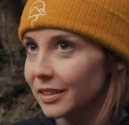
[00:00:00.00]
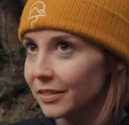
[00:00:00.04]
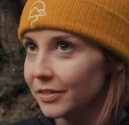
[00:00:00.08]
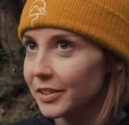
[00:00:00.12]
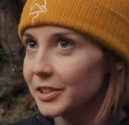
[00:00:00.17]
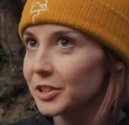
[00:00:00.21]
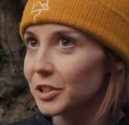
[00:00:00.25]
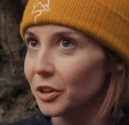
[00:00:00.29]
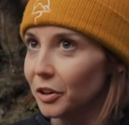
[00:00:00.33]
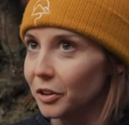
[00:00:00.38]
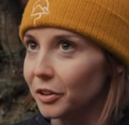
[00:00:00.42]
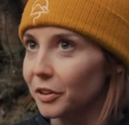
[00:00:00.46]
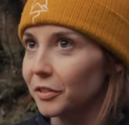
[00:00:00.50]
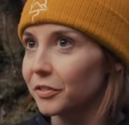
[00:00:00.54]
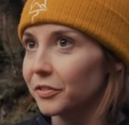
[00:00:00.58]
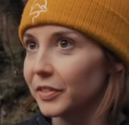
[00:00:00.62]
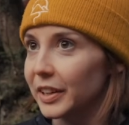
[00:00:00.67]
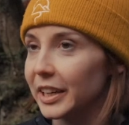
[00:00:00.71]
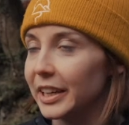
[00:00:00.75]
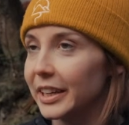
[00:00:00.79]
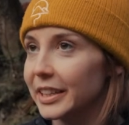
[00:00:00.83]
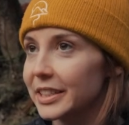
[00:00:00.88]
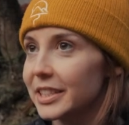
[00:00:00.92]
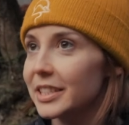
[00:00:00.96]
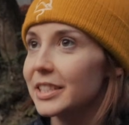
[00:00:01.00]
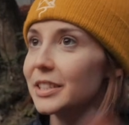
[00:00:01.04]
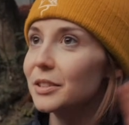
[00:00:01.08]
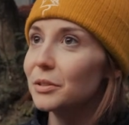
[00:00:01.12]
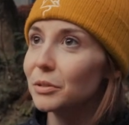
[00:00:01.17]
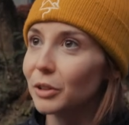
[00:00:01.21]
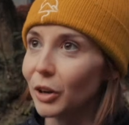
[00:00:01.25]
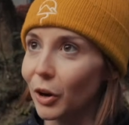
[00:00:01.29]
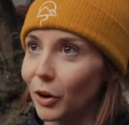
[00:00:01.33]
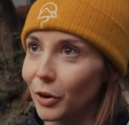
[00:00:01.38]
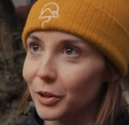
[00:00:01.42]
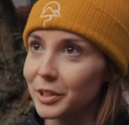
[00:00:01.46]
It's still
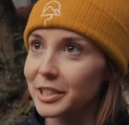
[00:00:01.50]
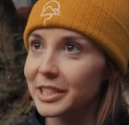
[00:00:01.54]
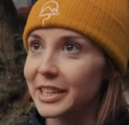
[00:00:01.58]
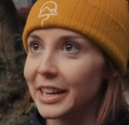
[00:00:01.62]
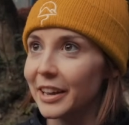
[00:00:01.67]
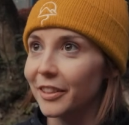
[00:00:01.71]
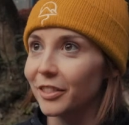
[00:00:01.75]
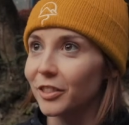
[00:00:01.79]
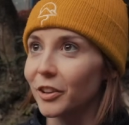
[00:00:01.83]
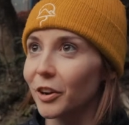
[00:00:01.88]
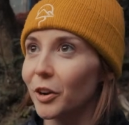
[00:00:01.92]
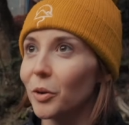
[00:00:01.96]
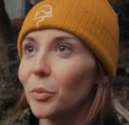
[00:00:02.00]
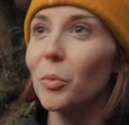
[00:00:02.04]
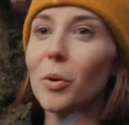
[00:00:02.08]
content though.